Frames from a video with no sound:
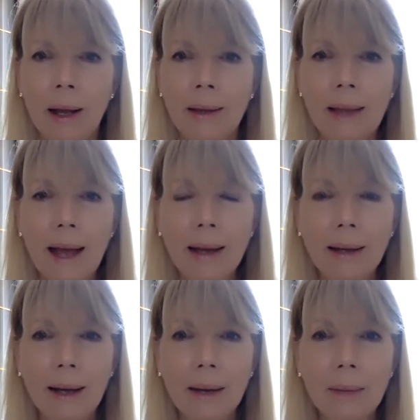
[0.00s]
that
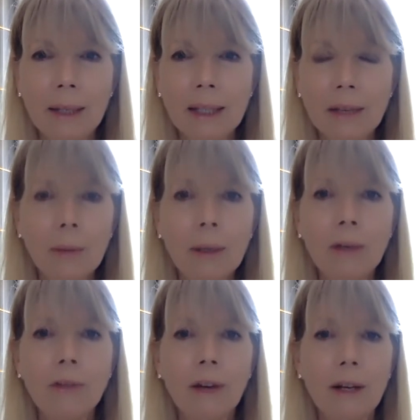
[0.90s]
has ever been
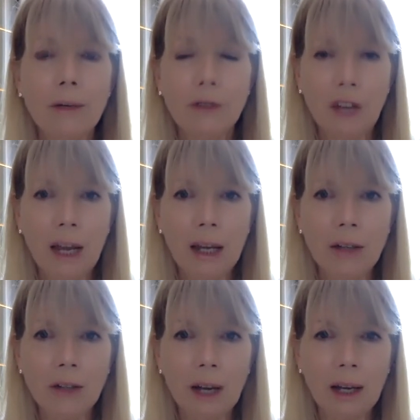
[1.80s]
afraid of
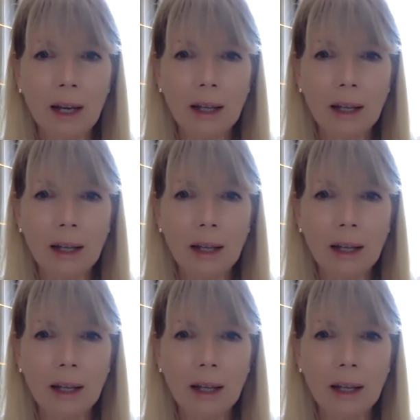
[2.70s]
change. I